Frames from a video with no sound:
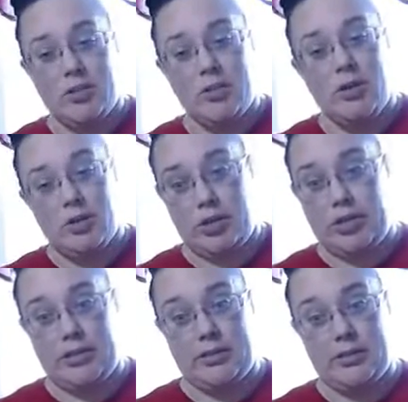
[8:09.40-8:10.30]
our
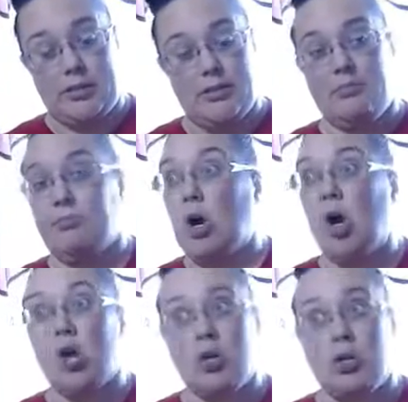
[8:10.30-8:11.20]
sheets,
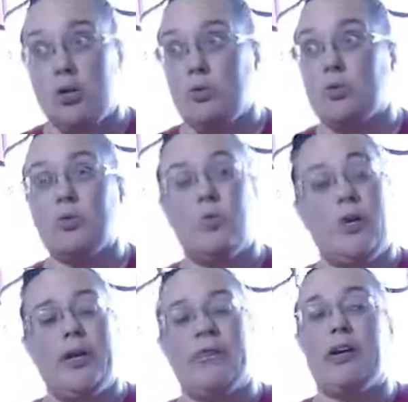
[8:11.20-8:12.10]
our clothes,
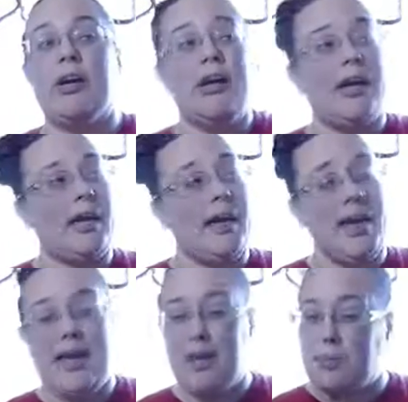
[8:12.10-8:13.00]
whatever, and
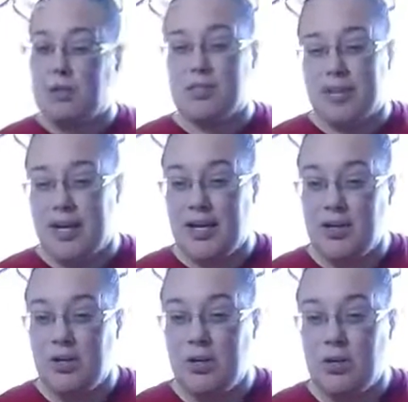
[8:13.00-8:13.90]
hang them
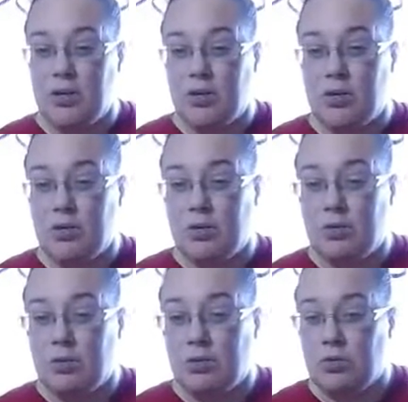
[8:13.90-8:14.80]
outside,
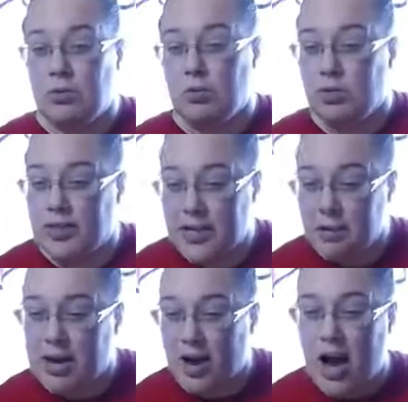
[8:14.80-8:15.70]
think
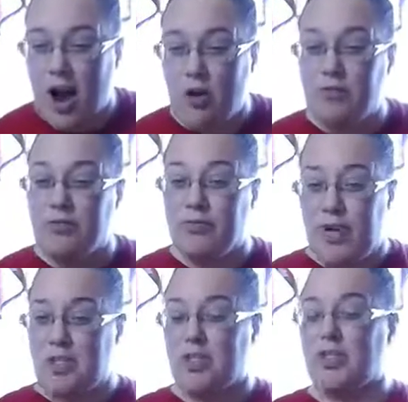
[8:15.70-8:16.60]
about how
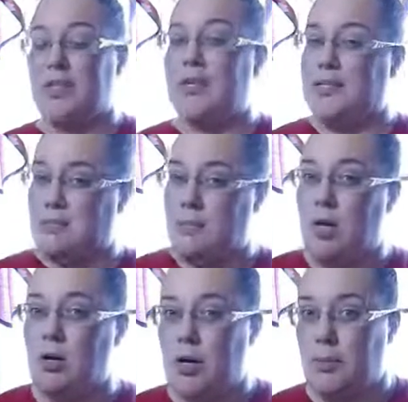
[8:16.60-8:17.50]
fresh they
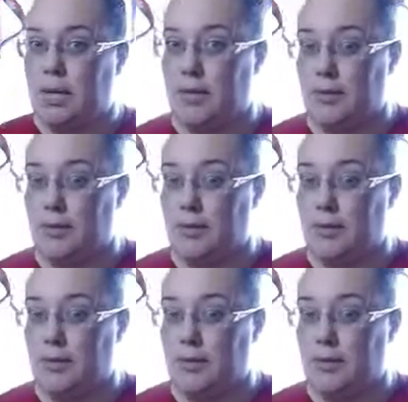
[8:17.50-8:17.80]
smell coming in.